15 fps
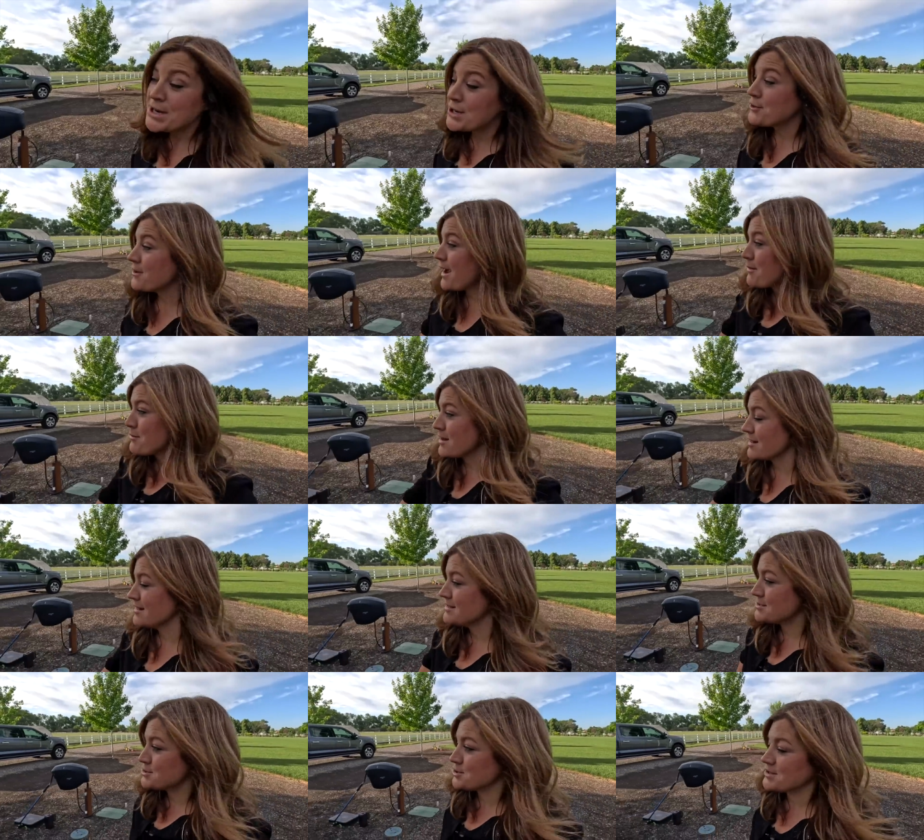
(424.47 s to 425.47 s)
gonna grab one of
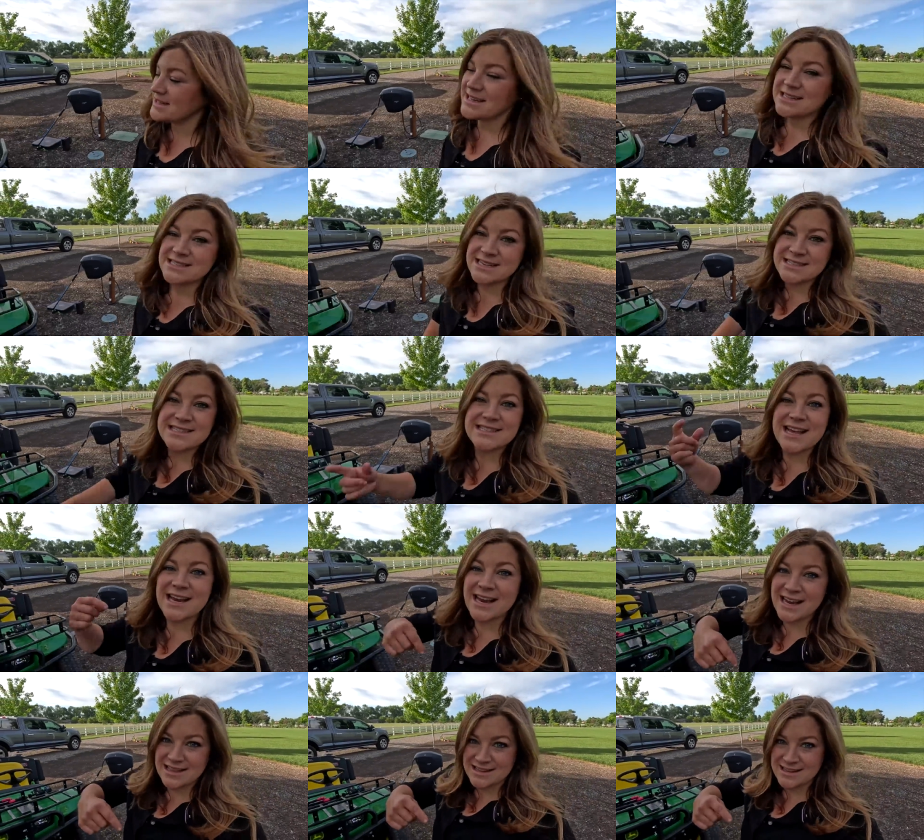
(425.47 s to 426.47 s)
these trees and set
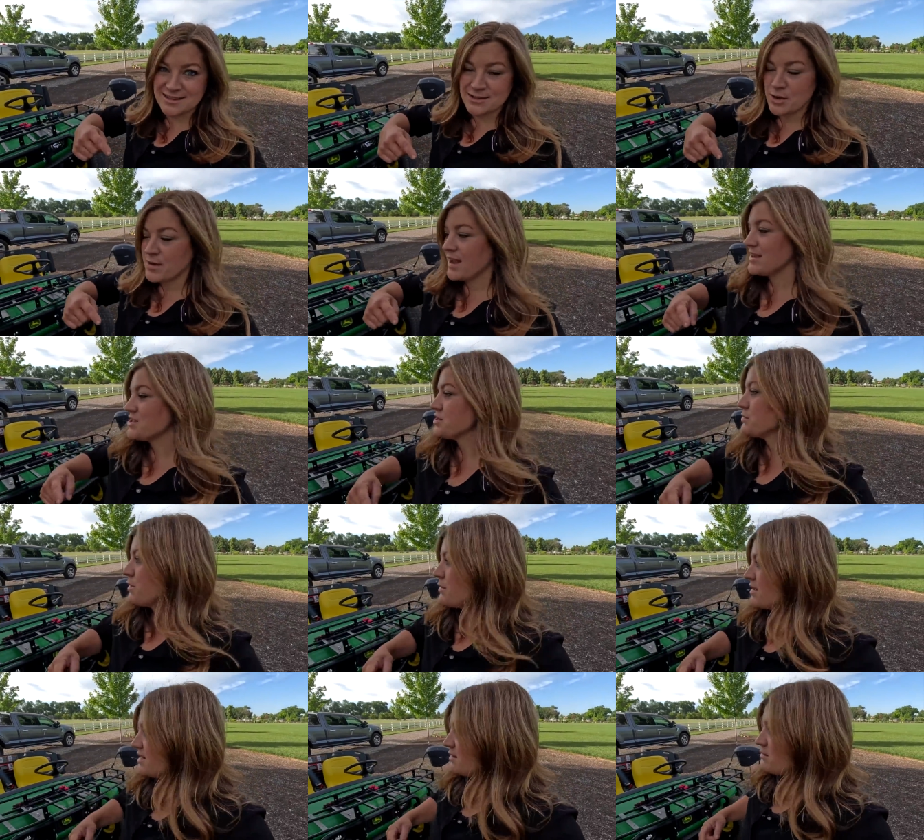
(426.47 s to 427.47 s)
it in the location
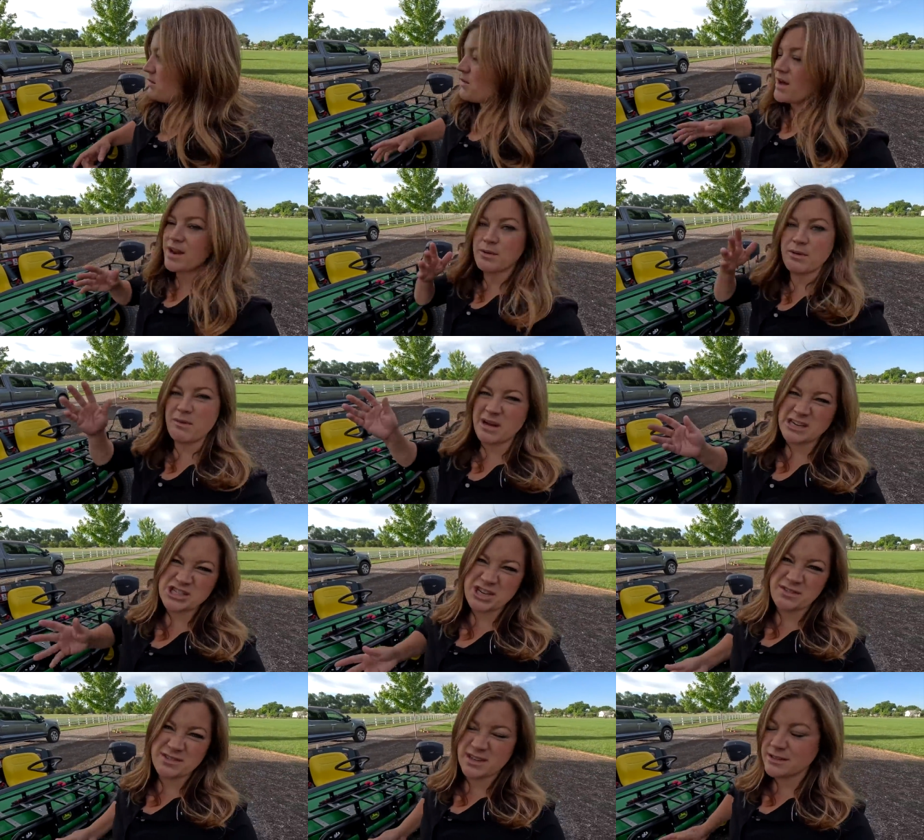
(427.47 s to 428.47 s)
where we think we want it. We might
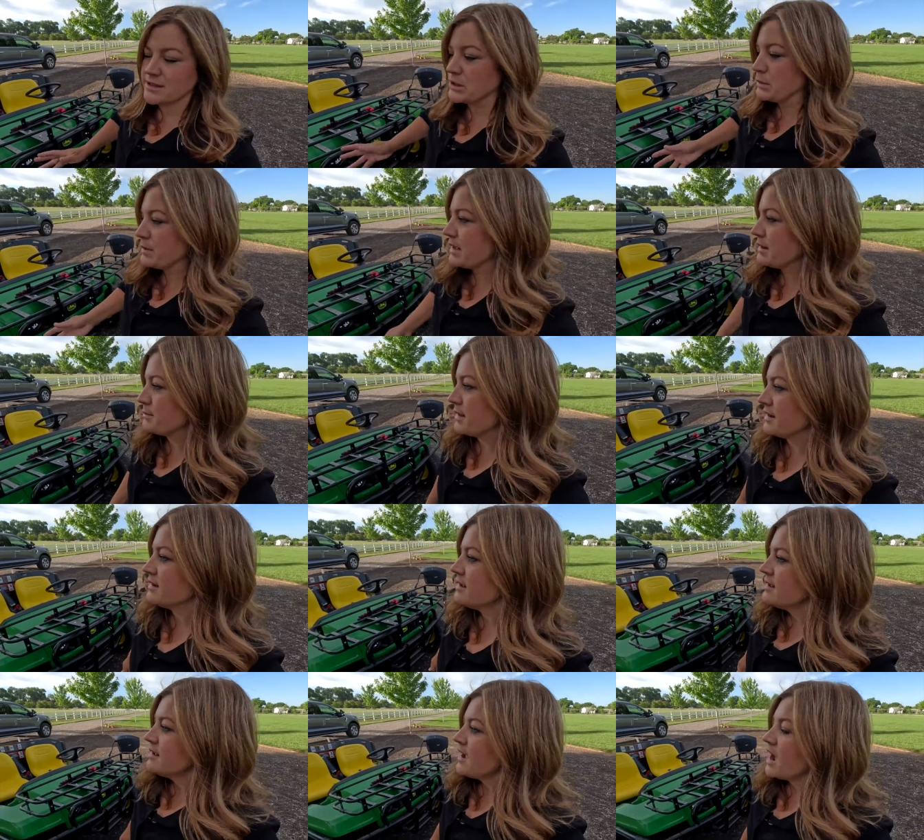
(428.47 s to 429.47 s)
shift it a little bit, but
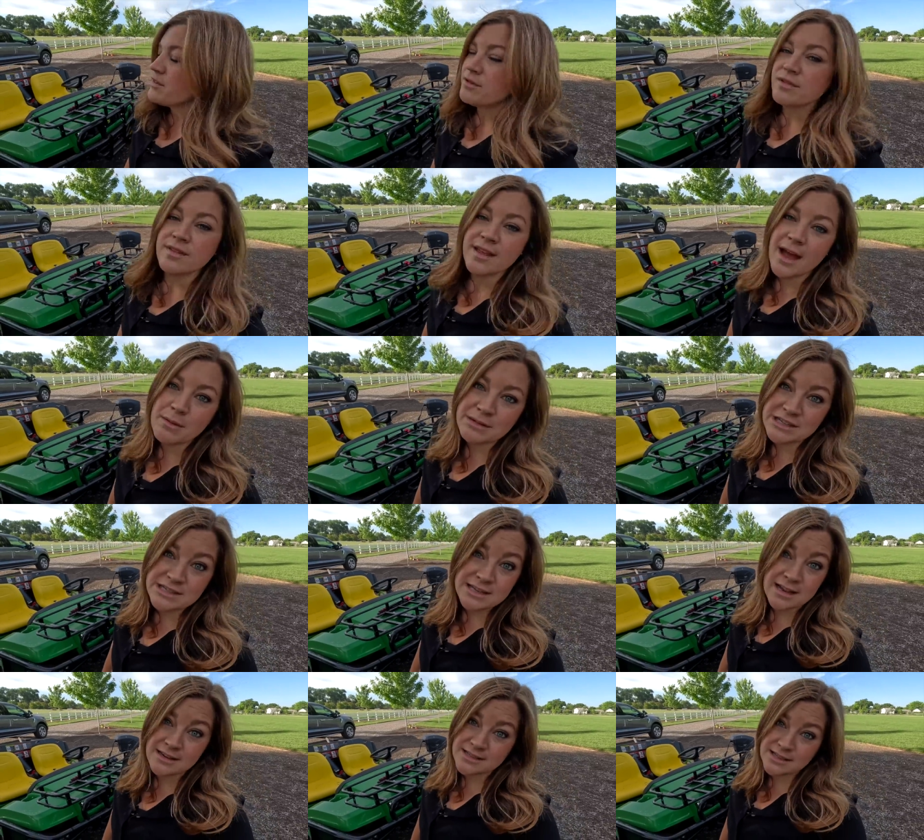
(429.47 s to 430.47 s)
other than that, we
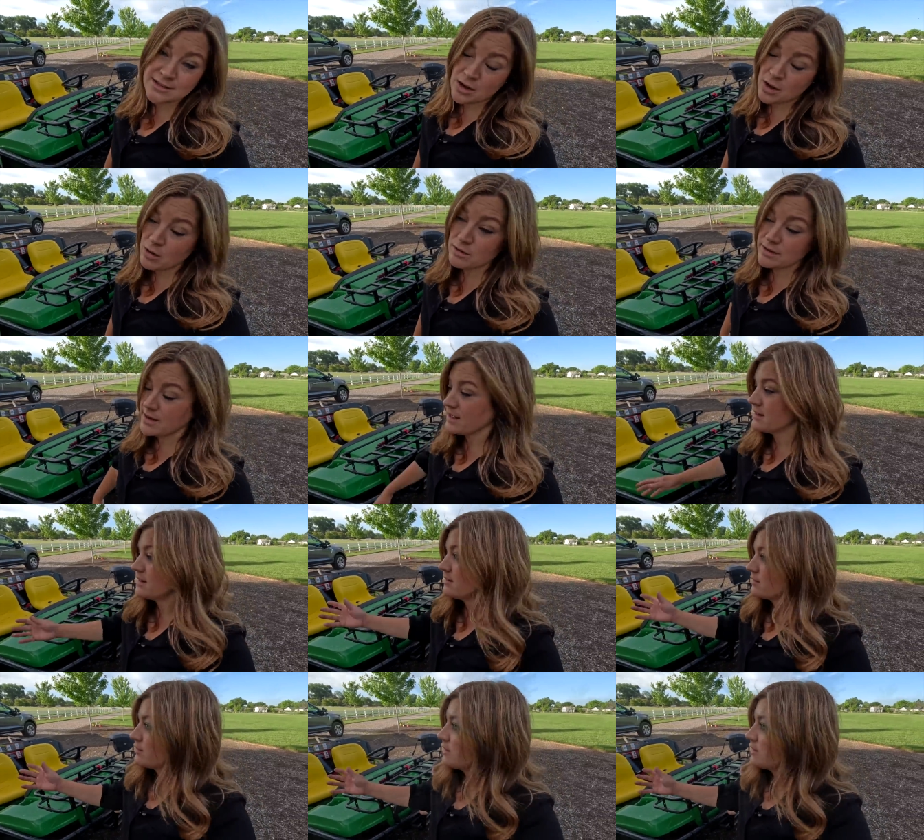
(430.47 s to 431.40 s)
just gotta dig a hole and get it in the